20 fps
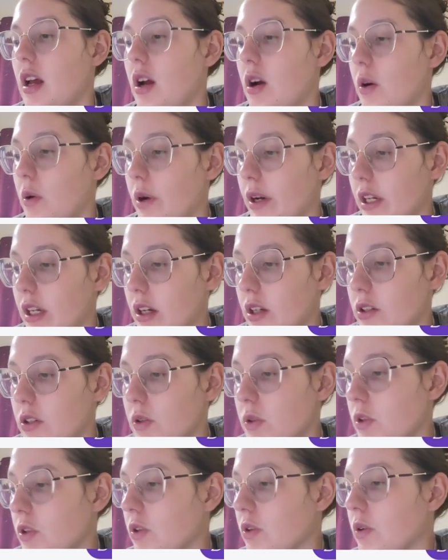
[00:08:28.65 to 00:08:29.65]
Working on
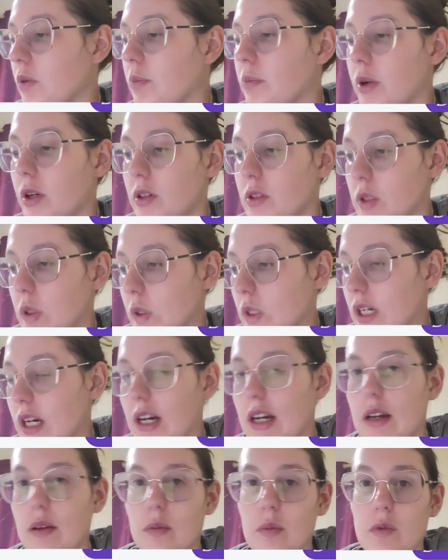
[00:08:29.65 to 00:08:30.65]
YouTube, personal
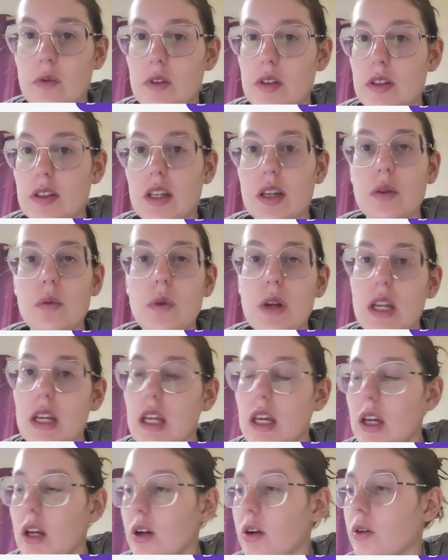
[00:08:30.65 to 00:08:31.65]
time, just like
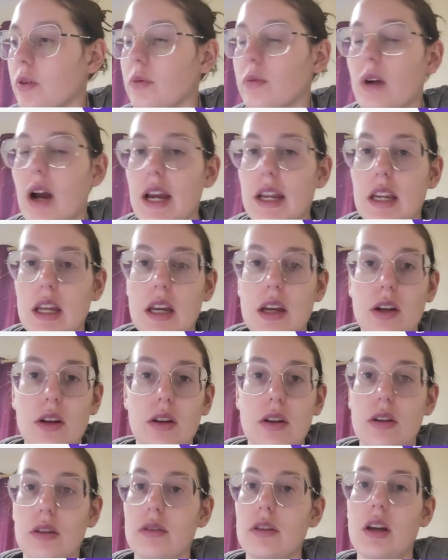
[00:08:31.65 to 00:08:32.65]
reading or writing
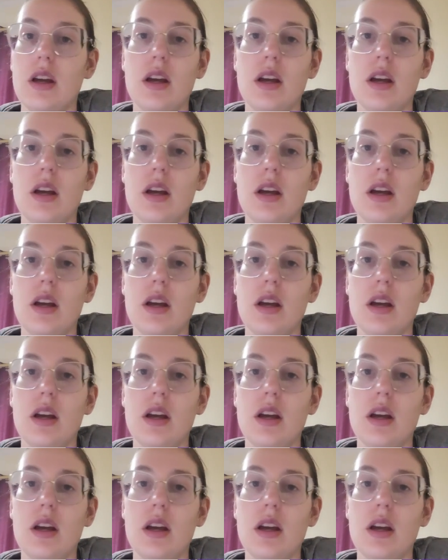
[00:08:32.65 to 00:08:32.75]
or